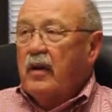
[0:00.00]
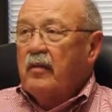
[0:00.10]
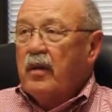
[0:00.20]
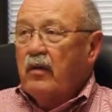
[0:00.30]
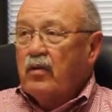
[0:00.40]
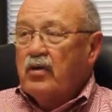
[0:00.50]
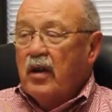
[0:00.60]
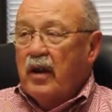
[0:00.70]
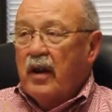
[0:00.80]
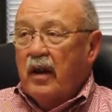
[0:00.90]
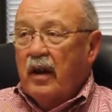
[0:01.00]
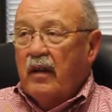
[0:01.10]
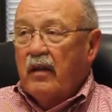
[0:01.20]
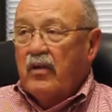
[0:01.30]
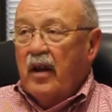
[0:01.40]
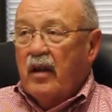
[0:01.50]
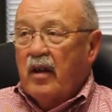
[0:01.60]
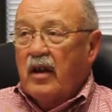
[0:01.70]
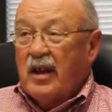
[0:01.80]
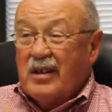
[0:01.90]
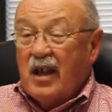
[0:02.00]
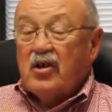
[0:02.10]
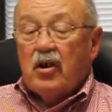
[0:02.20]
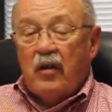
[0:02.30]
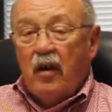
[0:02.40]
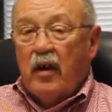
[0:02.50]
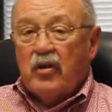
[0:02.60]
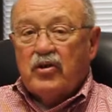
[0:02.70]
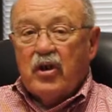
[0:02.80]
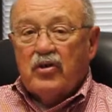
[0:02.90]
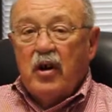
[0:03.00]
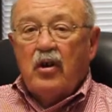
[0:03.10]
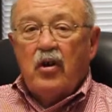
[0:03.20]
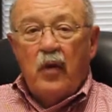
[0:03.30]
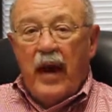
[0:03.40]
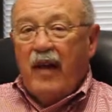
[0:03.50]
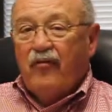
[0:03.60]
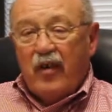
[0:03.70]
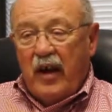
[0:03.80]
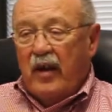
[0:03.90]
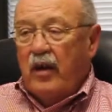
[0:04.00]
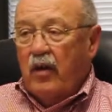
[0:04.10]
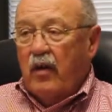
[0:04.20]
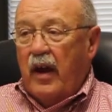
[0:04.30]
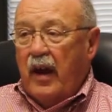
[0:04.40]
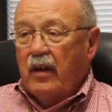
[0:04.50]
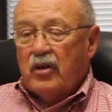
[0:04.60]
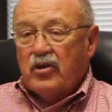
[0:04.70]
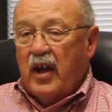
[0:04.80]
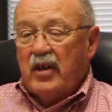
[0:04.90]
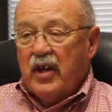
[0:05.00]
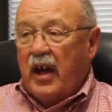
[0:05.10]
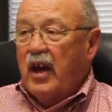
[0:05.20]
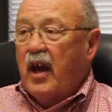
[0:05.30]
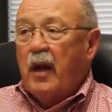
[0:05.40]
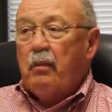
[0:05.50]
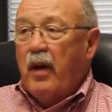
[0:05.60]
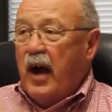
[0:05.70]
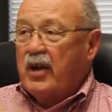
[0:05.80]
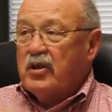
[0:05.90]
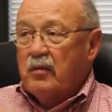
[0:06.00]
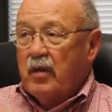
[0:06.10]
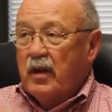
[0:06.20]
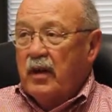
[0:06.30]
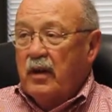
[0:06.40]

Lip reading: But he wrote to Lincoln, and essentially the letter says, you have to get here to handle this case. I cannot possibly